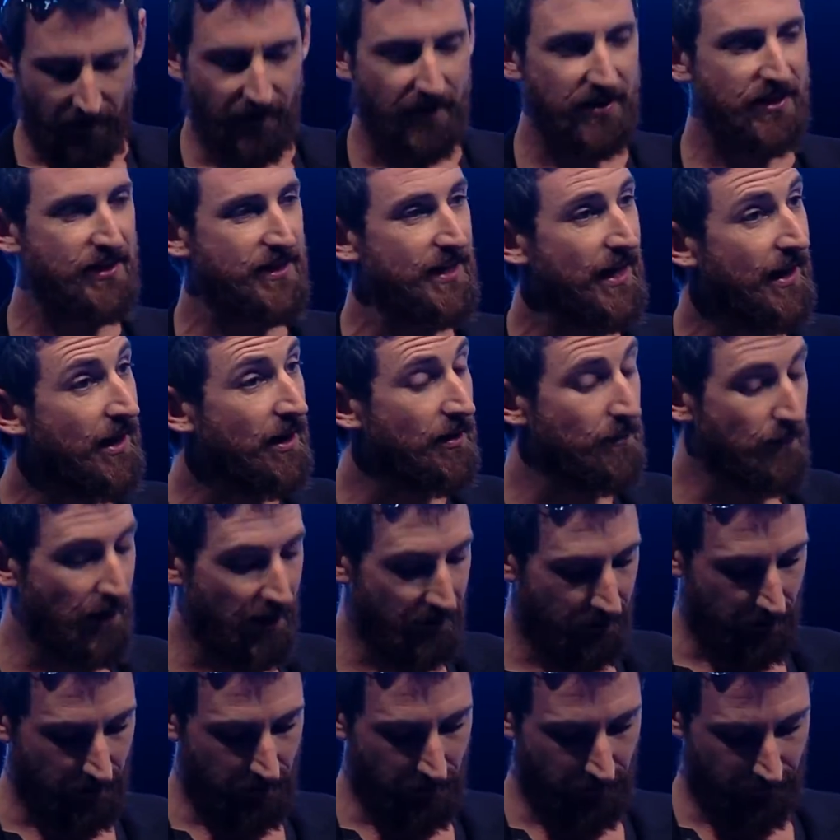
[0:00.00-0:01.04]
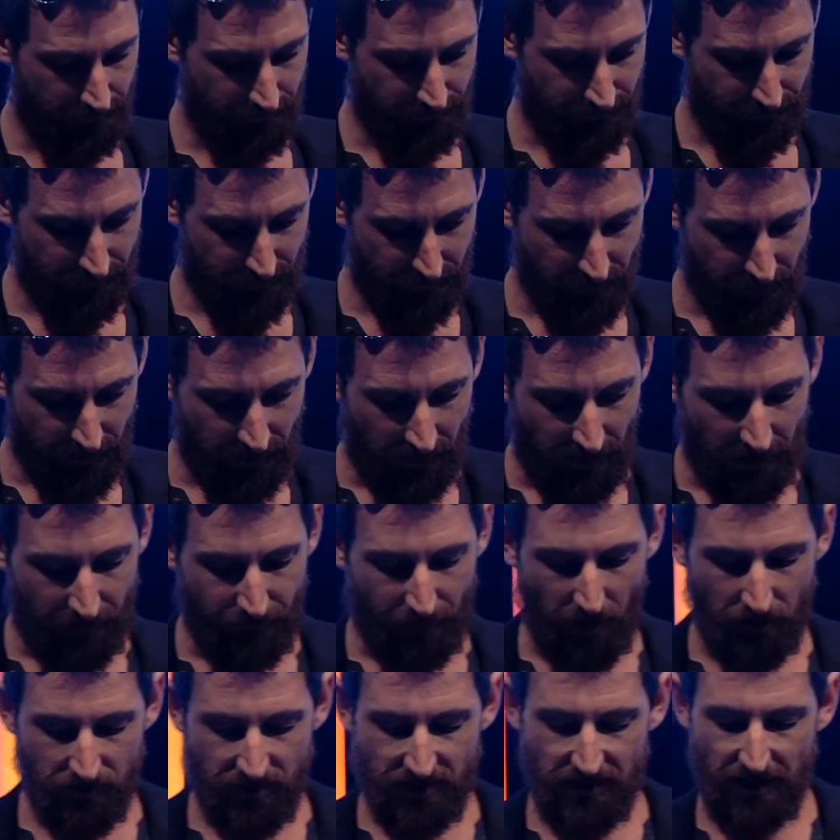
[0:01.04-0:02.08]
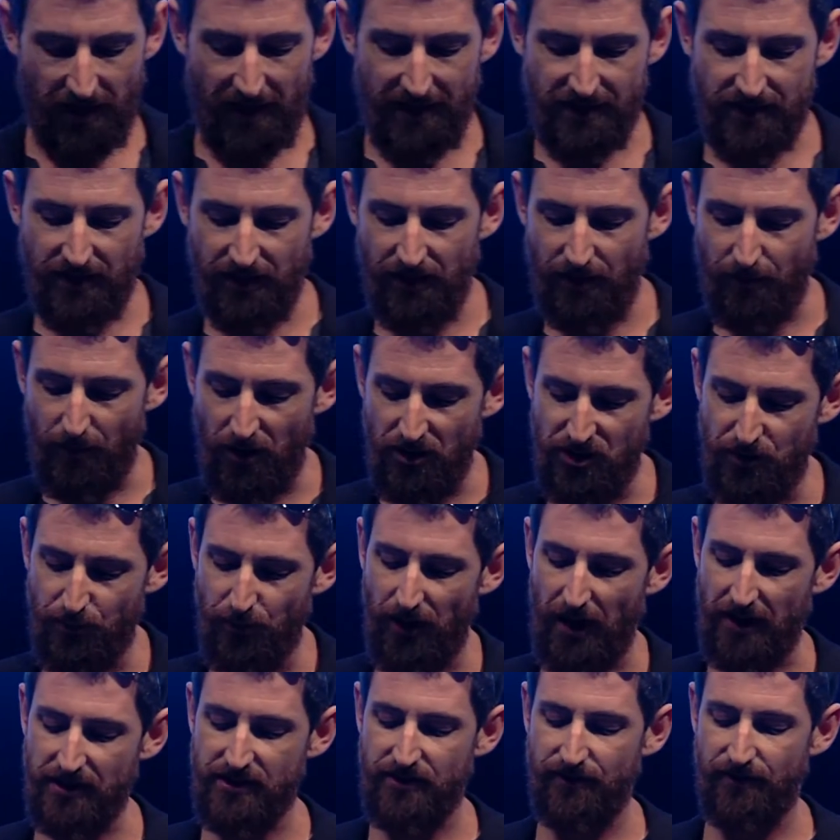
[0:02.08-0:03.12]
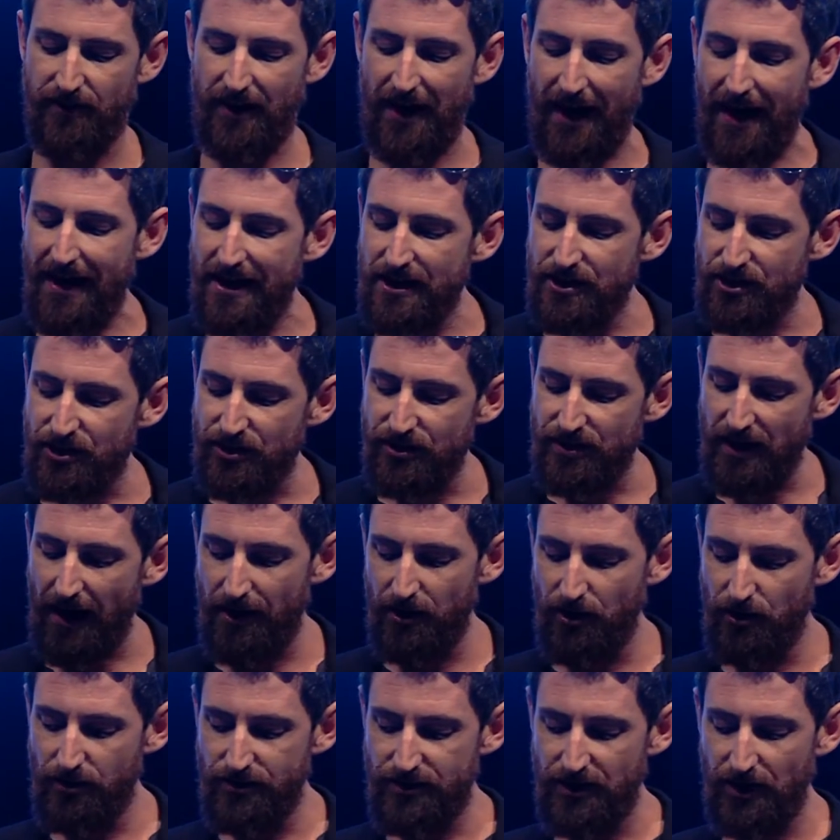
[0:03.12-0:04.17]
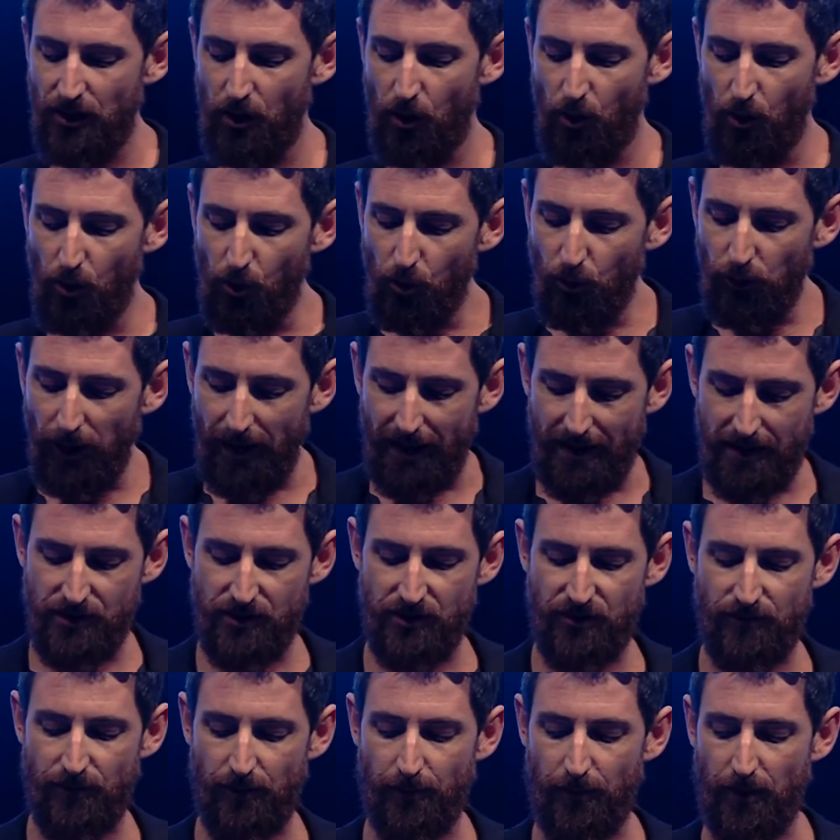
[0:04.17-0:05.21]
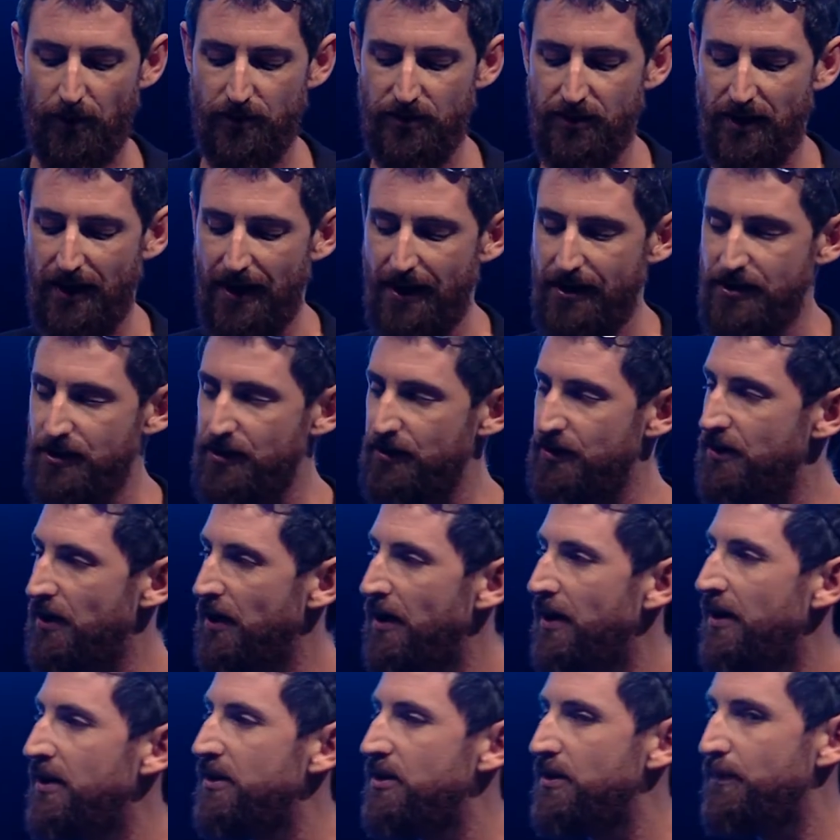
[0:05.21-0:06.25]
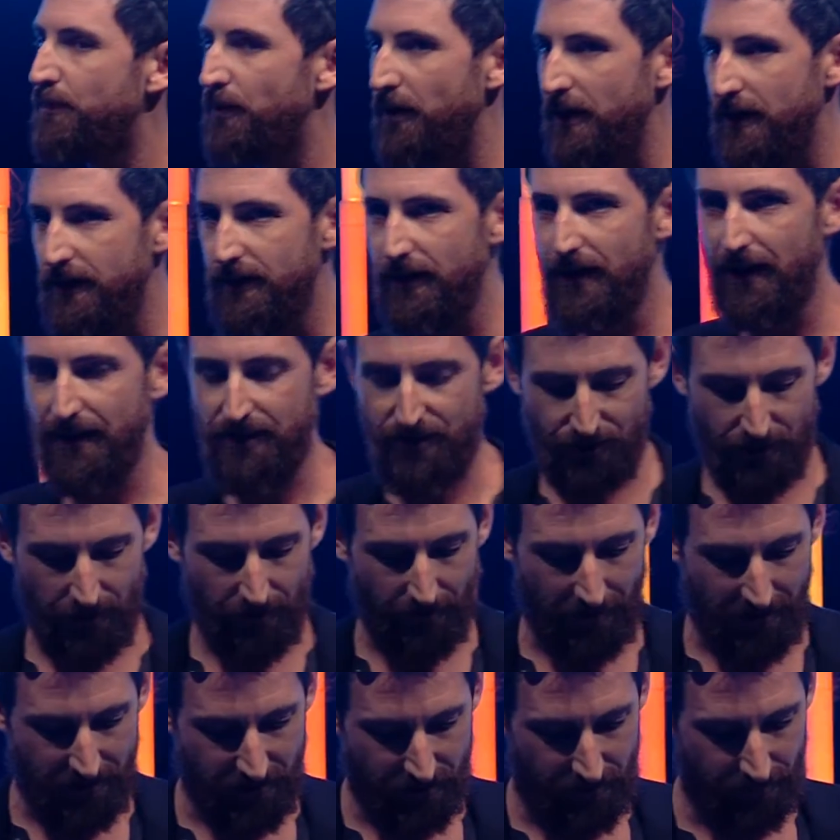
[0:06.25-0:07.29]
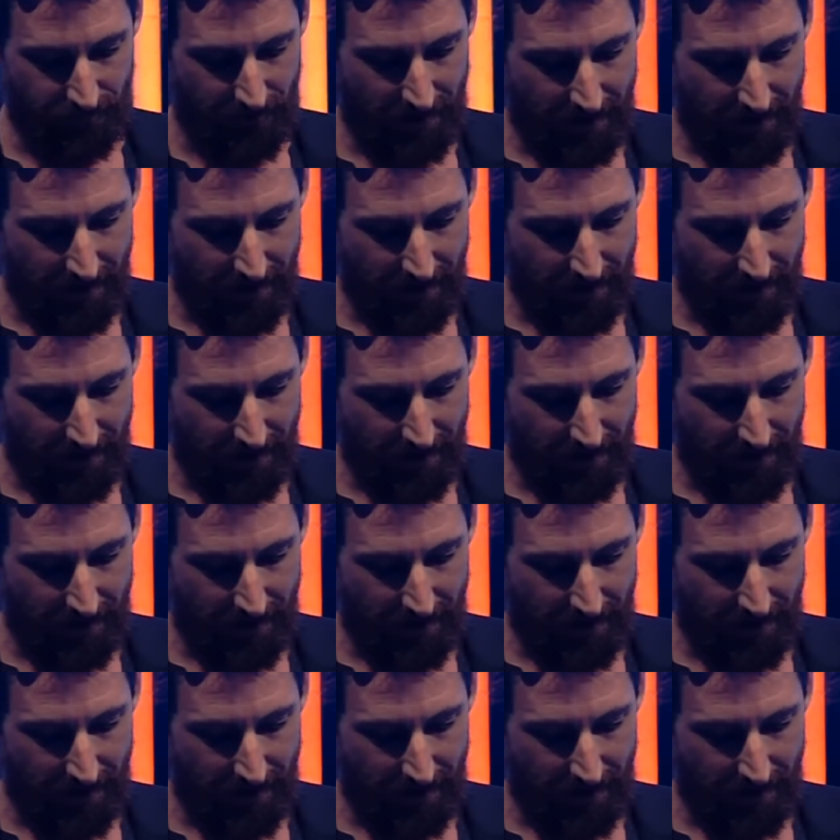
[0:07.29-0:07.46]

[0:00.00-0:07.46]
The second method involves selecting the most productive cages and using all the hens from those cages to breed the next generation of